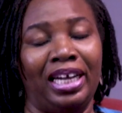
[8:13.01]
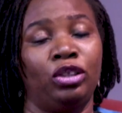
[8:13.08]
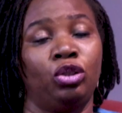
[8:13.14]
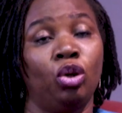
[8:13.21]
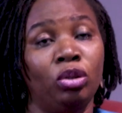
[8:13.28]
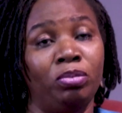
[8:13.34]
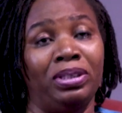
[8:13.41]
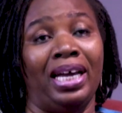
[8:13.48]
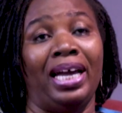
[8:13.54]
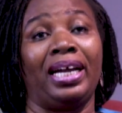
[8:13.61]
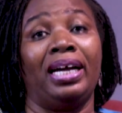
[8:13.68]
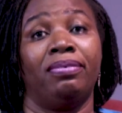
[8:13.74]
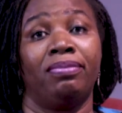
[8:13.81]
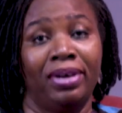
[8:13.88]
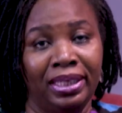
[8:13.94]
He told me that I
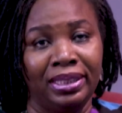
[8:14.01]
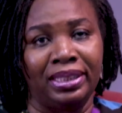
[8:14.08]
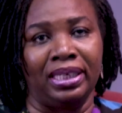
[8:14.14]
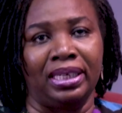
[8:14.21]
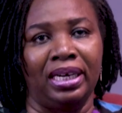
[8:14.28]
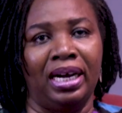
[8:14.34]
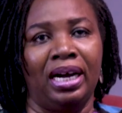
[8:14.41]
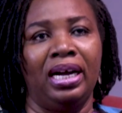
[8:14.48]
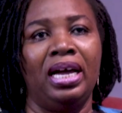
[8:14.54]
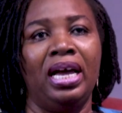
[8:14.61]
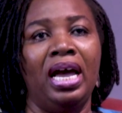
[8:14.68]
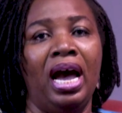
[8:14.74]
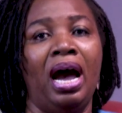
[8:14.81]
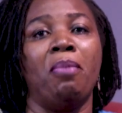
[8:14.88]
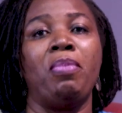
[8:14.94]
can rent a car
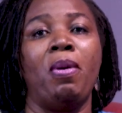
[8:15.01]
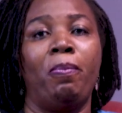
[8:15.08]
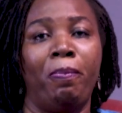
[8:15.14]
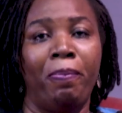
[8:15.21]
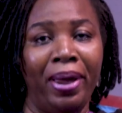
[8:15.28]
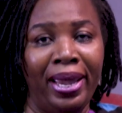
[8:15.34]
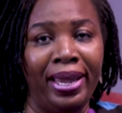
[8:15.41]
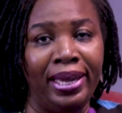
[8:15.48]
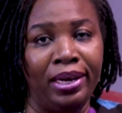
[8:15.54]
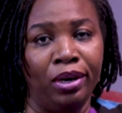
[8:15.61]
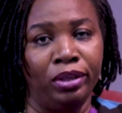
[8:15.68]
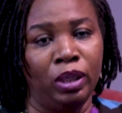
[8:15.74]
and be paying on